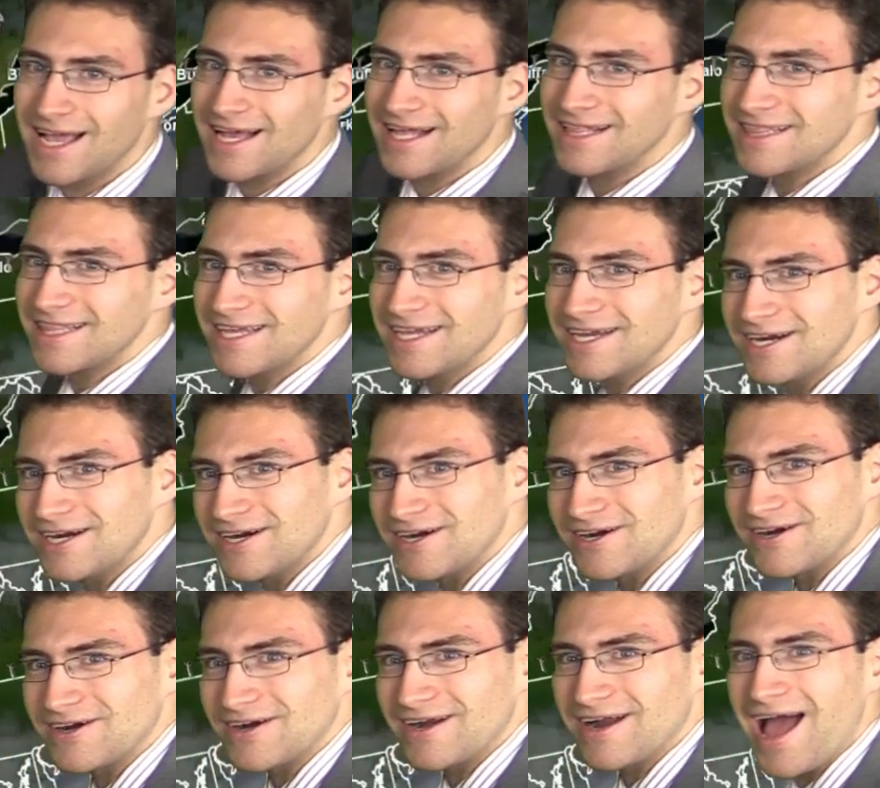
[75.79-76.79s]

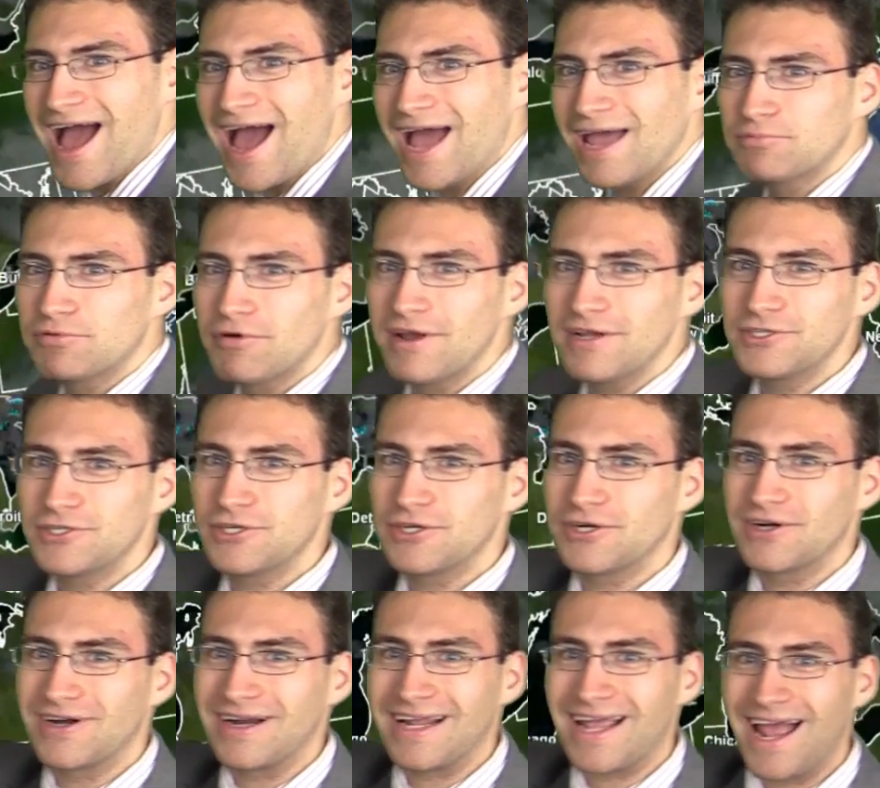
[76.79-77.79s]
clear,
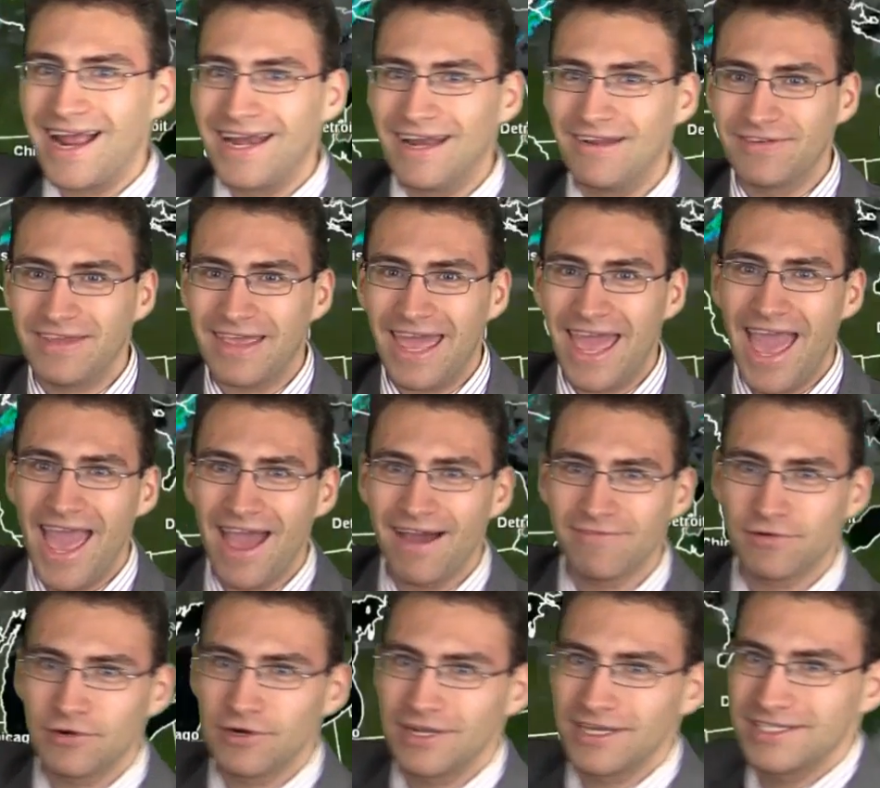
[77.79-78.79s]
high-pressure kind of
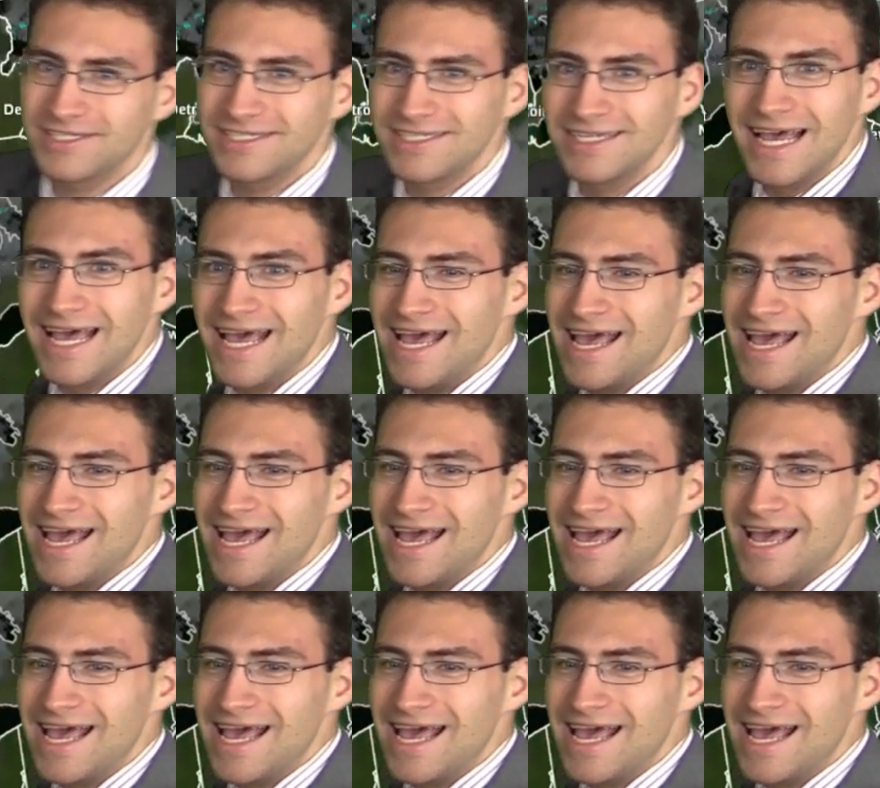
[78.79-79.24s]
cavernous